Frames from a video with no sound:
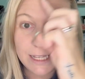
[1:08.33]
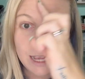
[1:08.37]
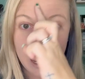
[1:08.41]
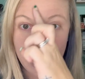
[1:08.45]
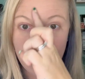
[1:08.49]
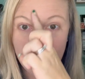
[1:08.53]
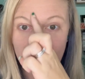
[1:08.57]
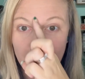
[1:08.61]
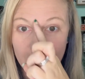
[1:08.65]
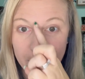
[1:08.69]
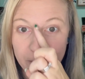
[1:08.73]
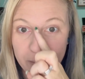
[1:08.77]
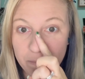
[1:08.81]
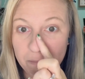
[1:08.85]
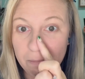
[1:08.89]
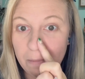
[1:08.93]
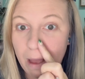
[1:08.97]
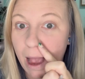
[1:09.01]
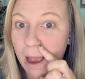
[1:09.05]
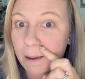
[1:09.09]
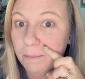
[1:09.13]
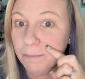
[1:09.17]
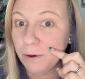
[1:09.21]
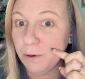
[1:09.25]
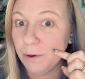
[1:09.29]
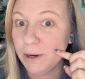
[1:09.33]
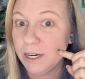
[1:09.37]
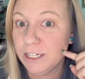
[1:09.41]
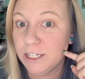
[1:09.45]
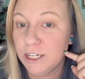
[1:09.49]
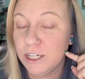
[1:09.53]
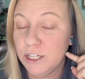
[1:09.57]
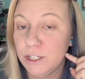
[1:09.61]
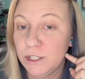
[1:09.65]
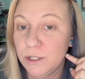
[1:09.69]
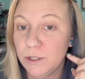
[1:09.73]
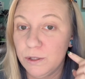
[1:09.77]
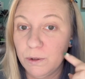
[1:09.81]
I'm going to
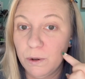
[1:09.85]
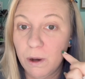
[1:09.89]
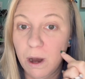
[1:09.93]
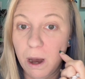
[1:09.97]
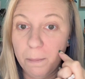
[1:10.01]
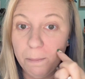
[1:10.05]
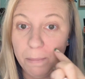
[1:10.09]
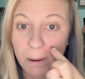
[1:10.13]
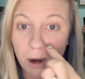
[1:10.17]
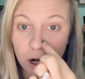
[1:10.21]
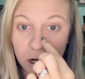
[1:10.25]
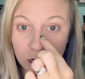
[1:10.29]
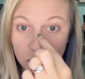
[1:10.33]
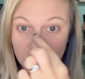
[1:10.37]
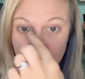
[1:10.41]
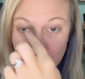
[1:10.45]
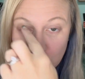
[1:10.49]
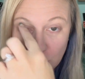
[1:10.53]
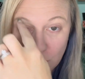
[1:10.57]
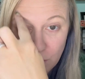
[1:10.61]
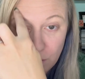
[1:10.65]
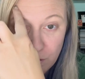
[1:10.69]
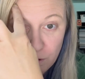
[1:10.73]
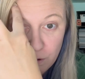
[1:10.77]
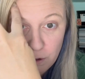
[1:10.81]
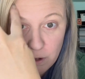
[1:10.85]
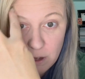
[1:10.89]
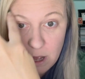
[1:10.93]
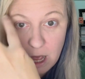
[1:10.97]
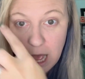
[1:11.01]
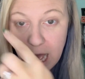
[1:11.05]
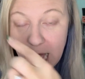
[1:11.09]
do a partial